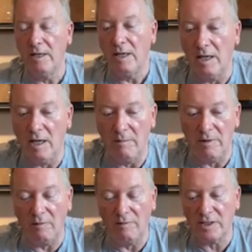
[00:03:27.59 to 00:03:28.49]
Um,
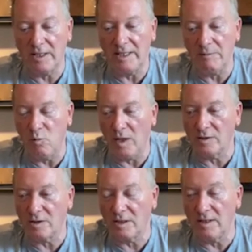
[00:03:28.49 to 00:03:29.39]
obviously,
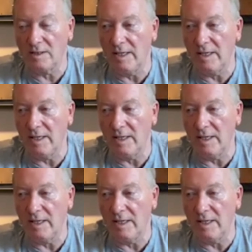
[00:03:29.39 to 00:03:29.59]
once the,